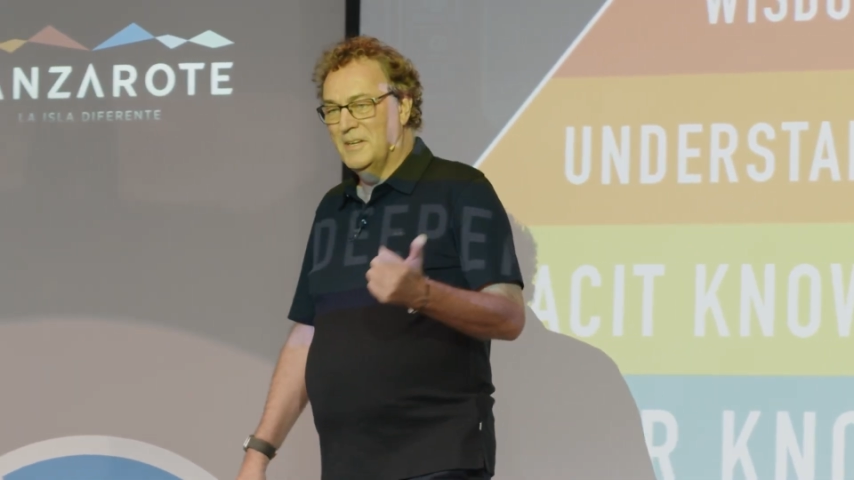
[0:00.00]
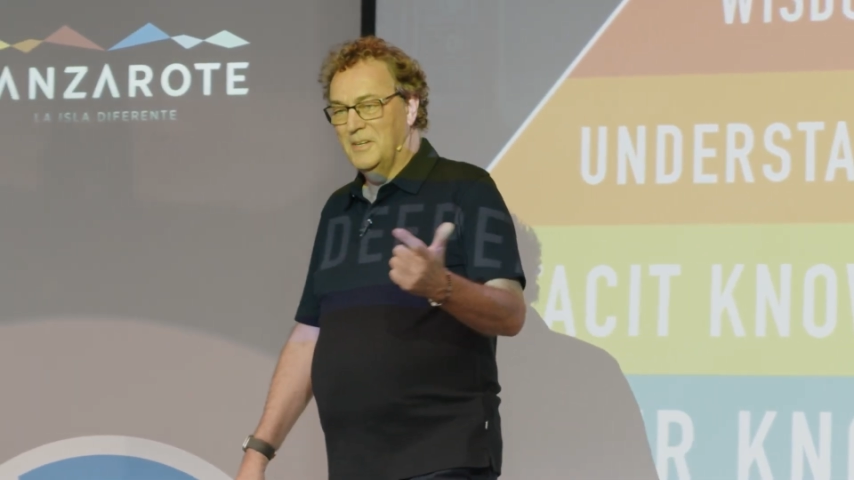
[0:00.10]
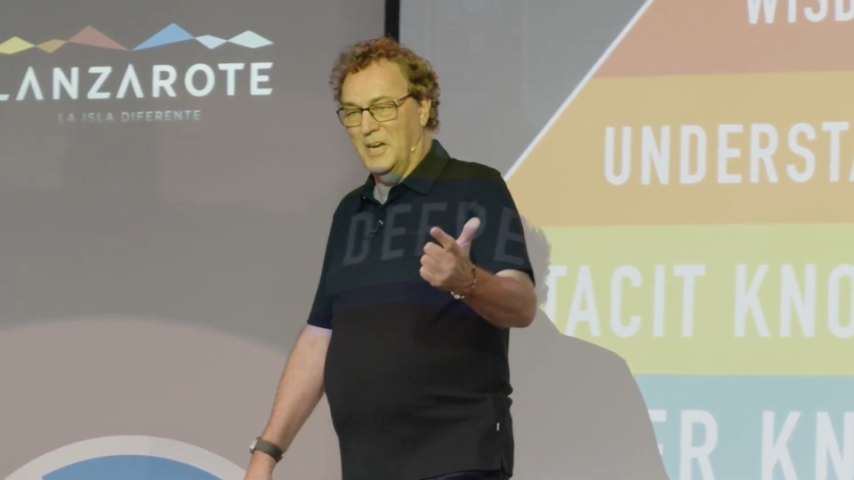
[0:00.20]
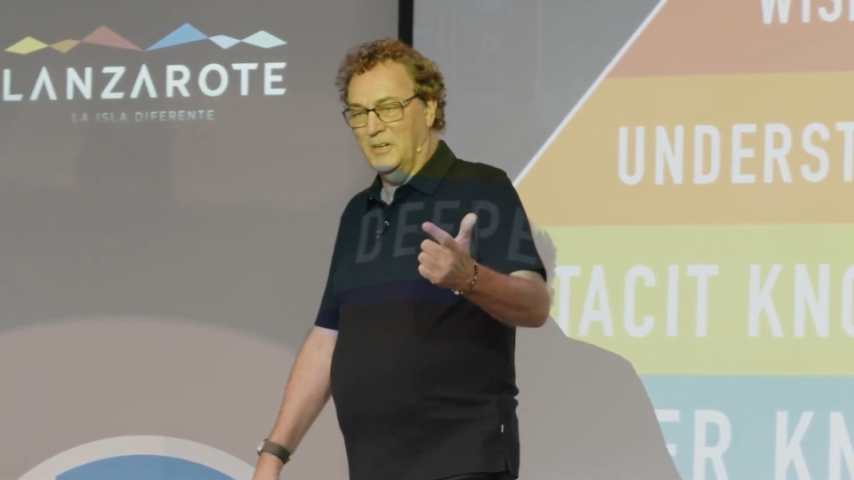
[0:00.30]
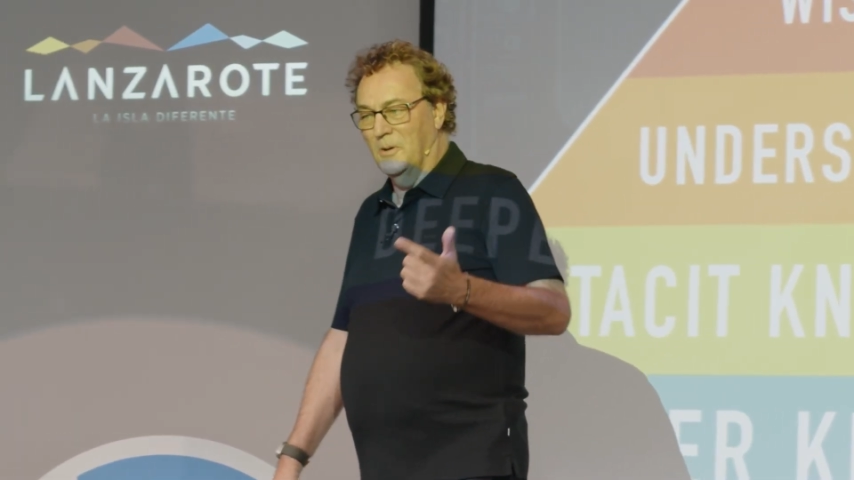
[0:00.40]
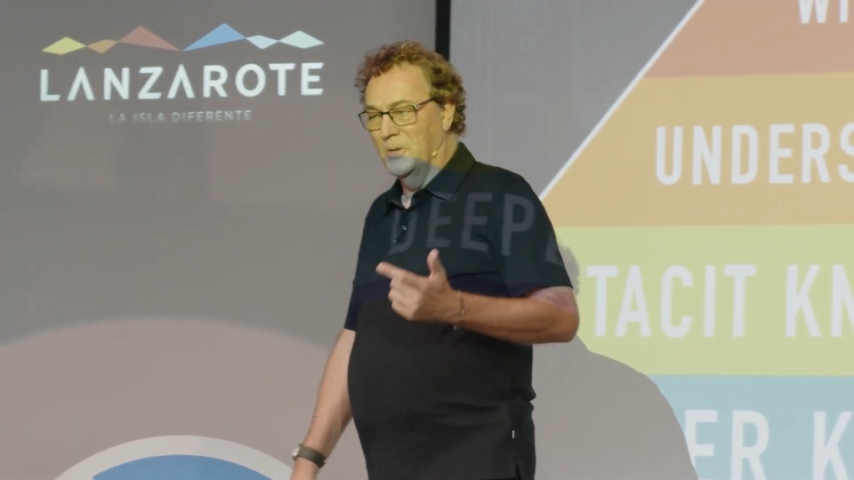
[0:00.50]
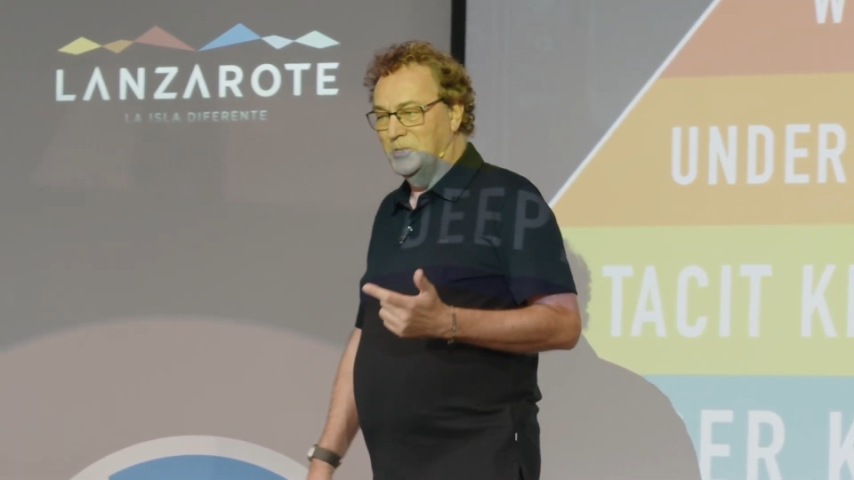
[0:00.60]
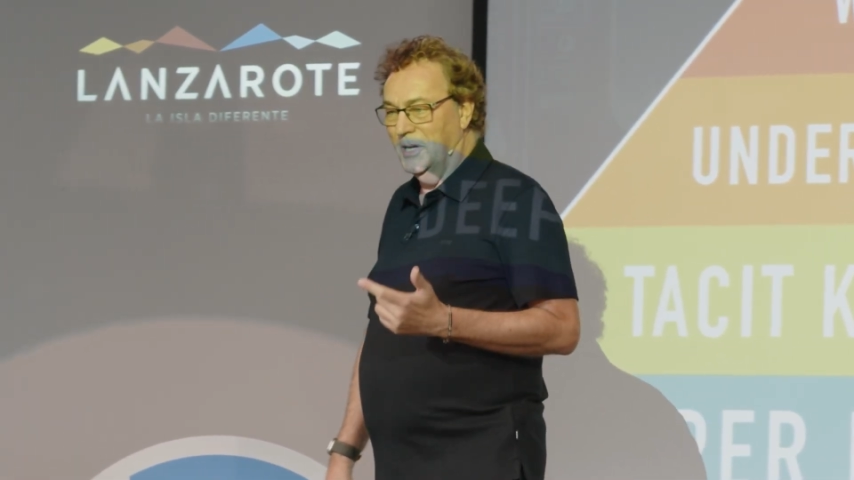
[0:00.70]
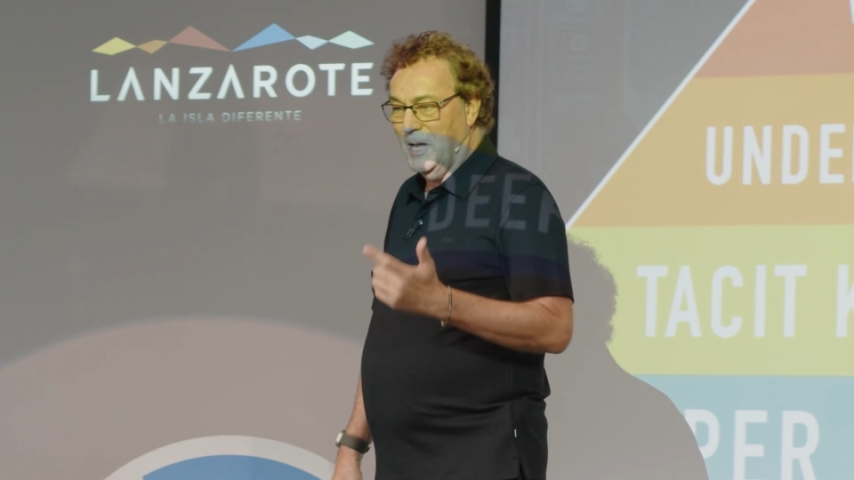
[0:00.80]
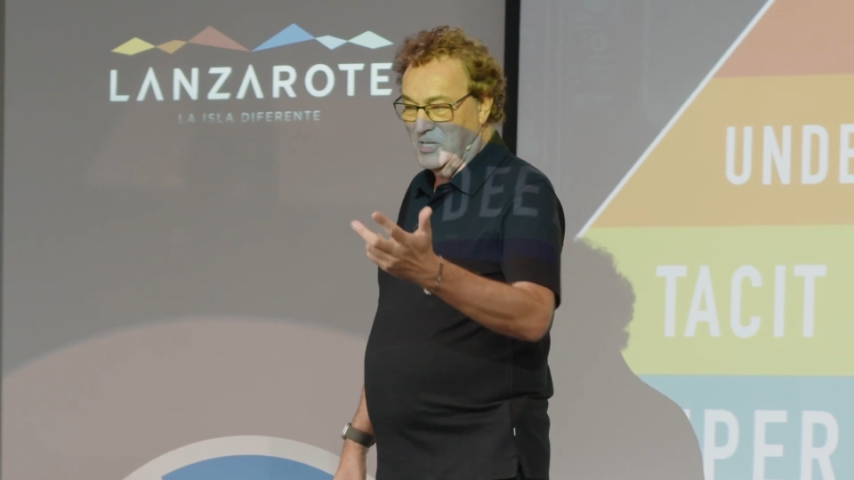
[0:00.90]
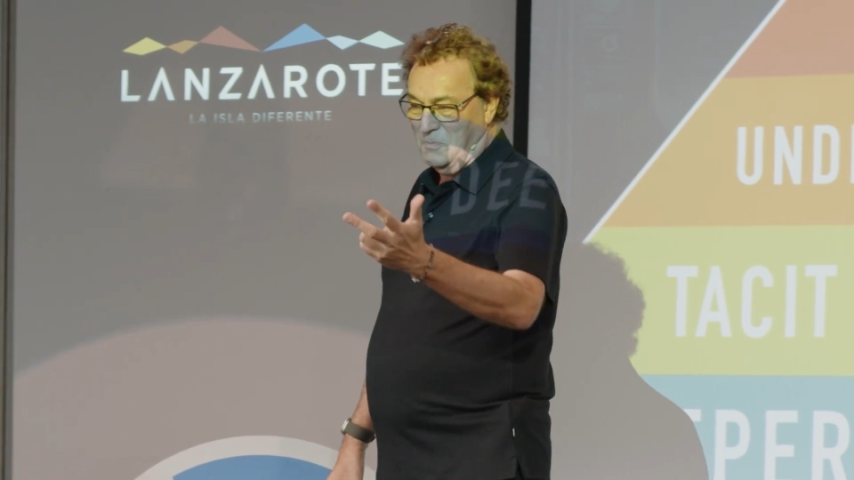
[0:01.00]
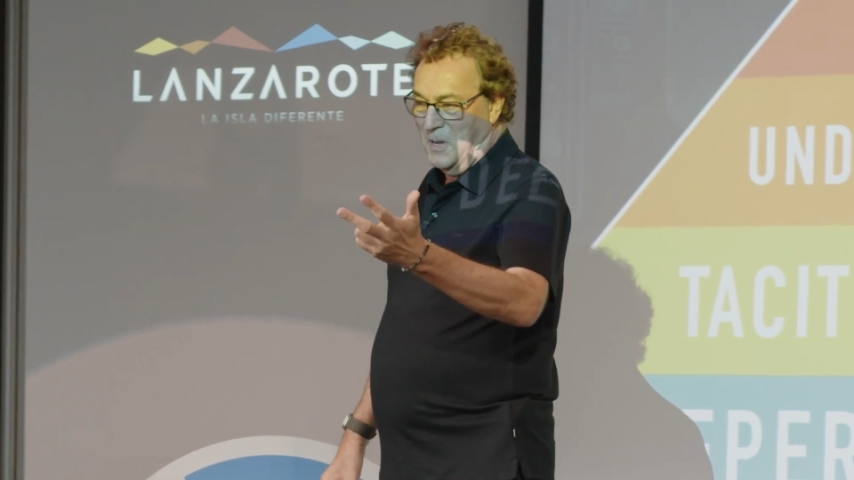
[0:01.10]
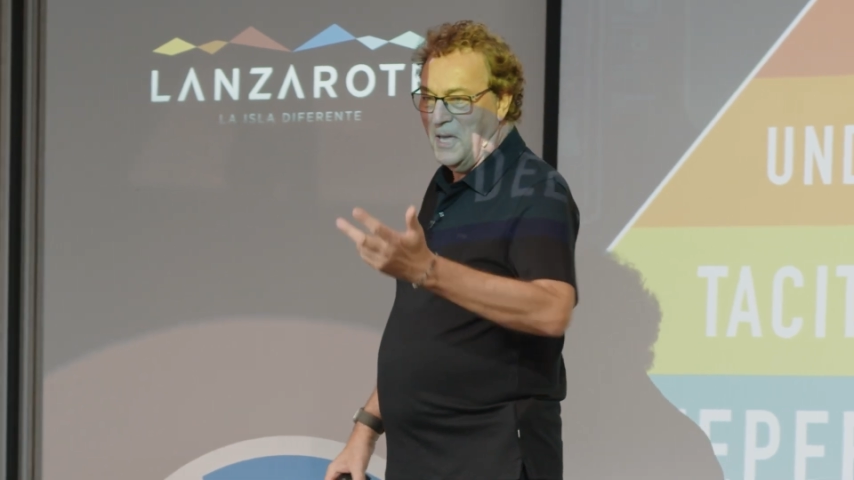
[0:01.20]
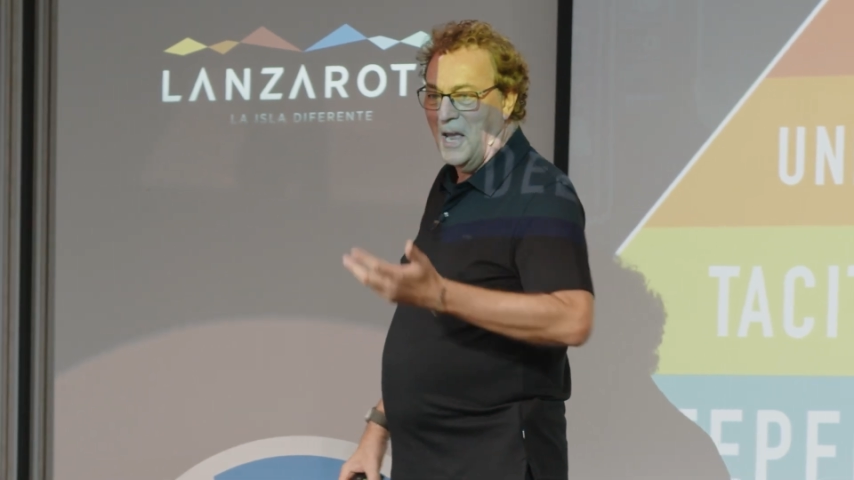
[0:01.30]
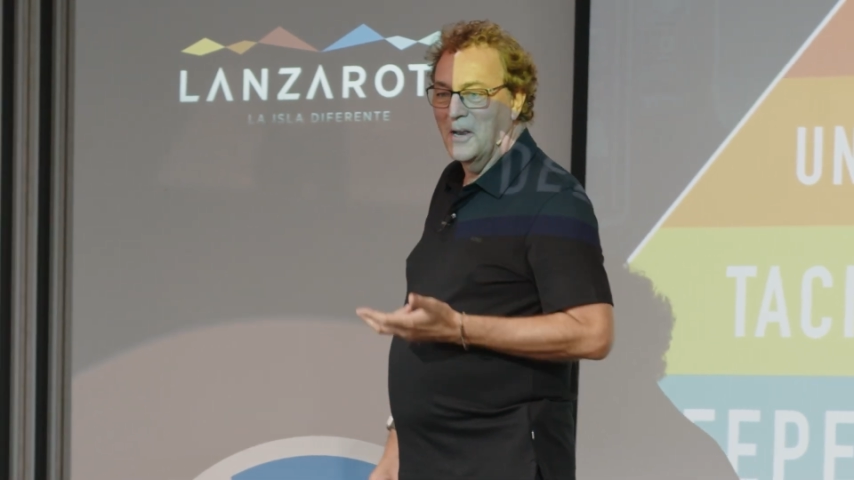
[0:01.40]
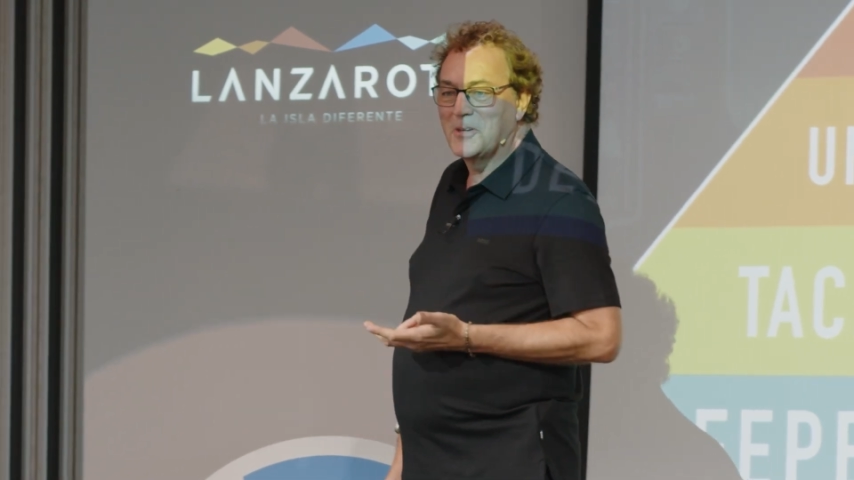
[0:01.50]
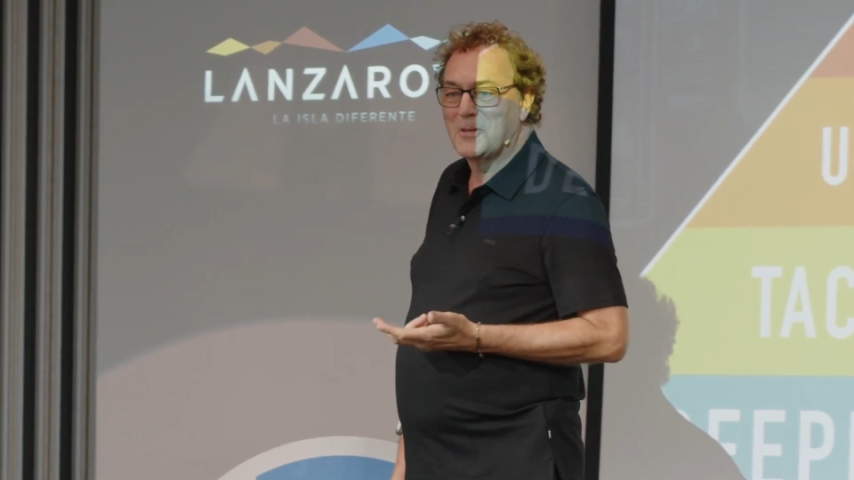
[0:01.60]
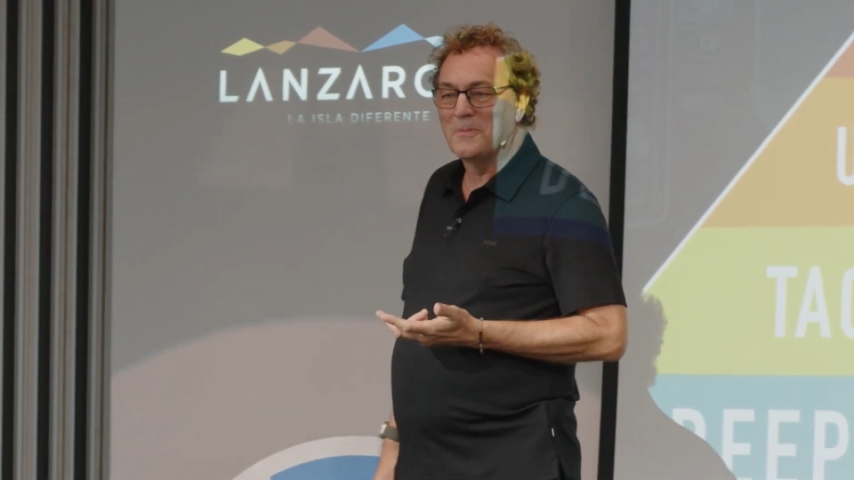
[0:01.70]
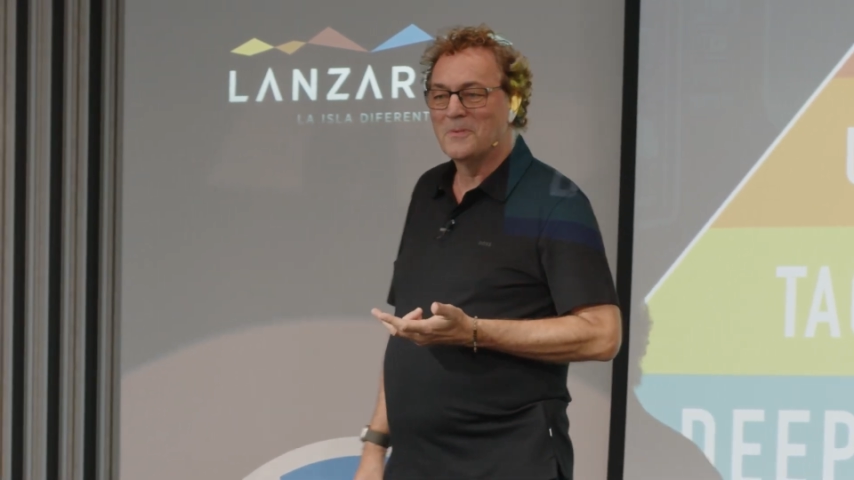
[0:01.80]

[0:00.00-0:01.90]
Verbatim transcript: technology, and speak English.